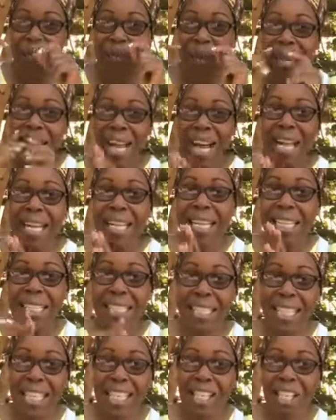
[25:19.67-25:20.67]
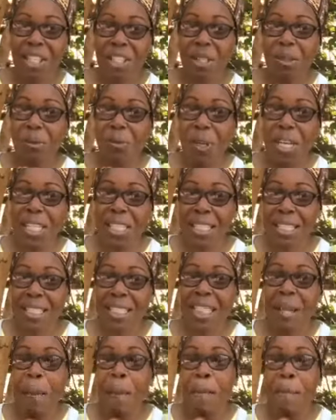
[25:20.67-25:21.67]
may God continue to
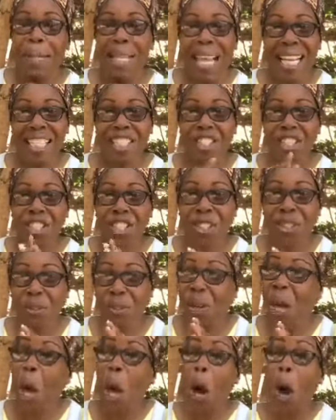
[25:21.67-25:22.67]
richly bless you